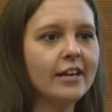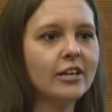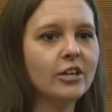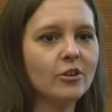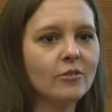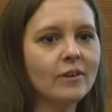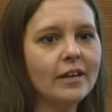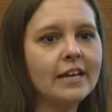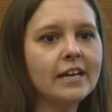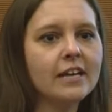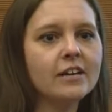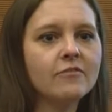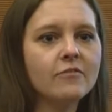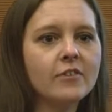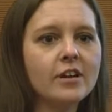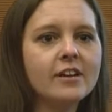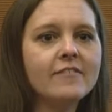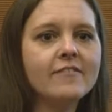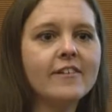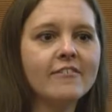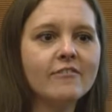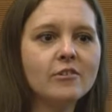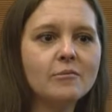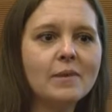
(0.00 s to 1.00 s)
And you're reading in front
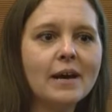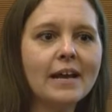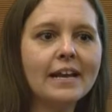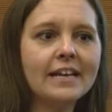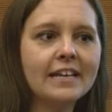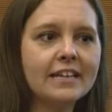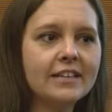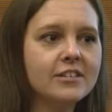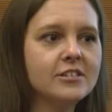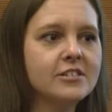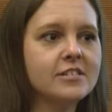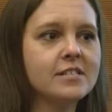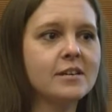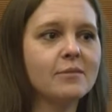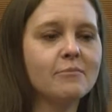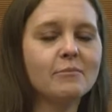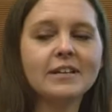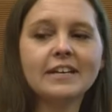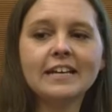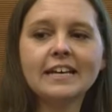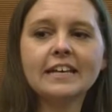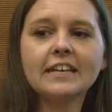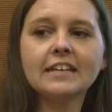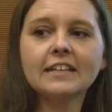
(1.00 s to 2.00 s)
of everybody and there's some
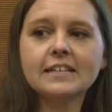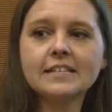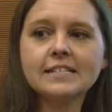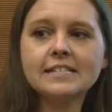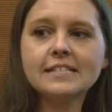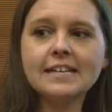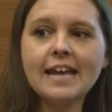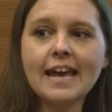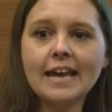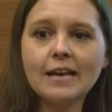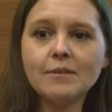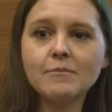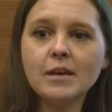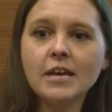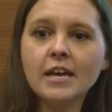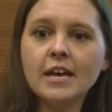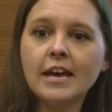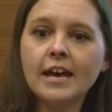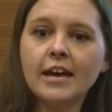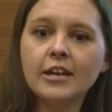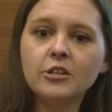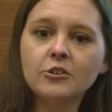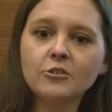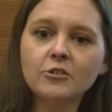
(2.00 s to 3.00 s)
ridiculous name.
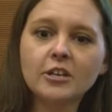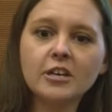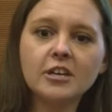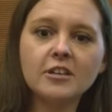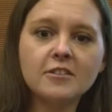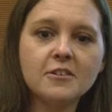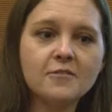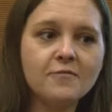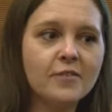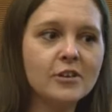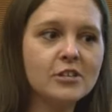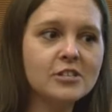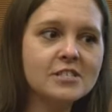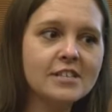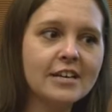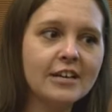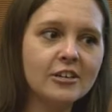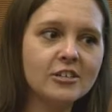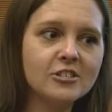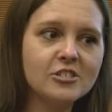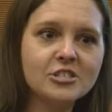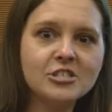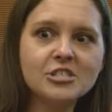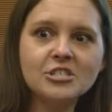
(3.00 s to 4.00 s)
And you look at the first
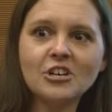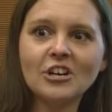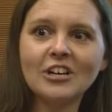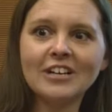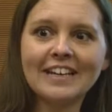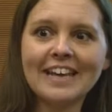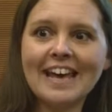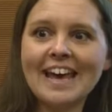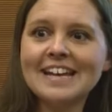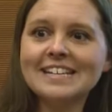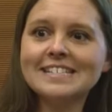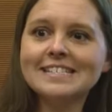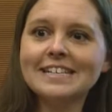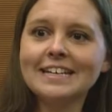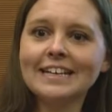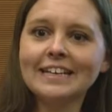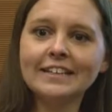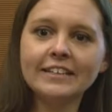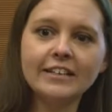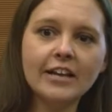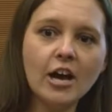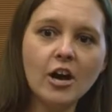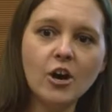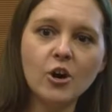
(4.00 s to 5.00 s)
letter and just start
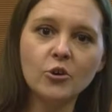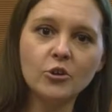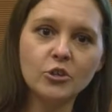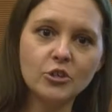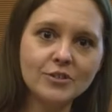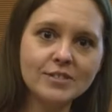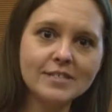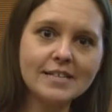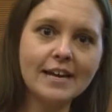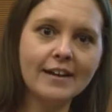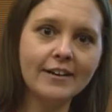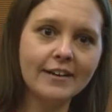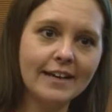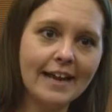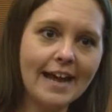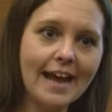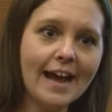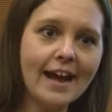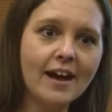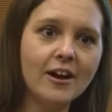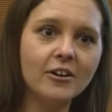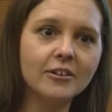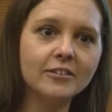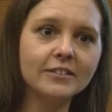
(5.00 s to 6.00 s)
guessing? No, you sound it
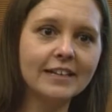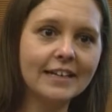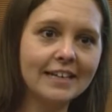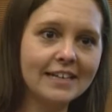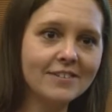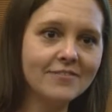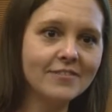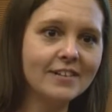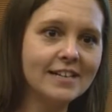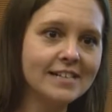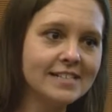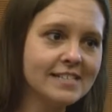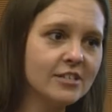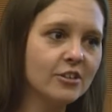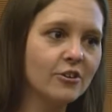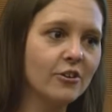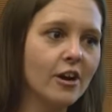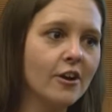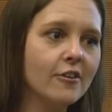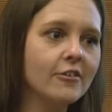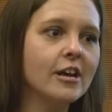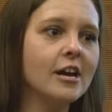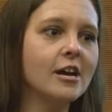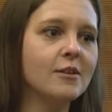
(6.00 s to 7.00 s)
out. Even as a
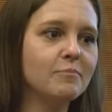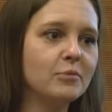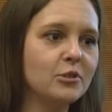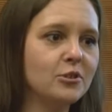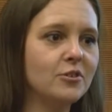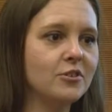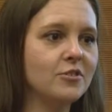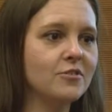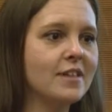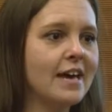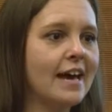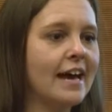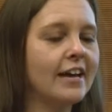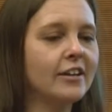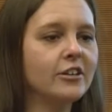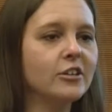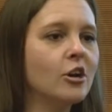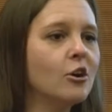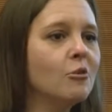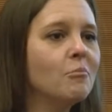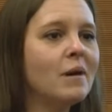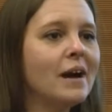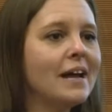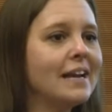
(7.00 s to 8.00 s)
grown up, you do that.
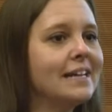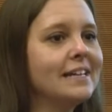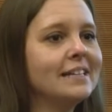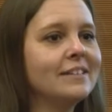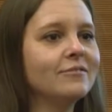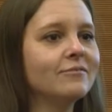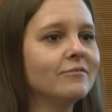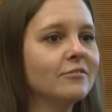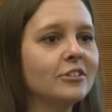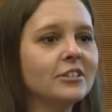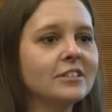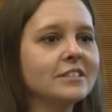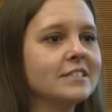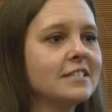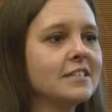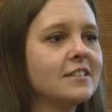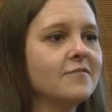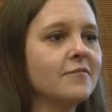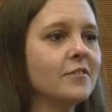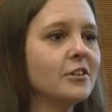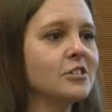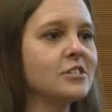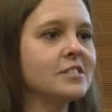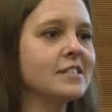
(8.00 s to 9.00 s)
Nobody looks at
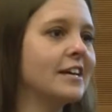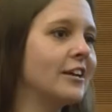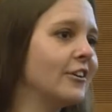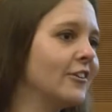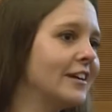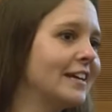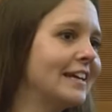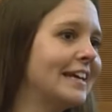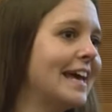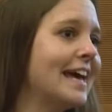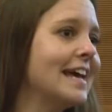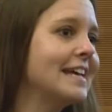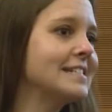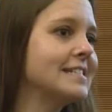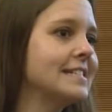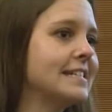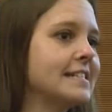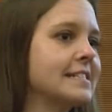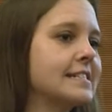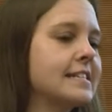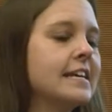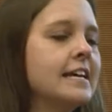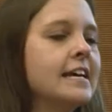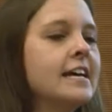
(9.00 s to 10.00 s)
the first letter and
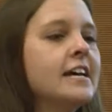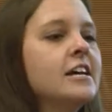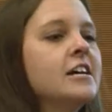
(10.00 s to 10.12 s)
guesses.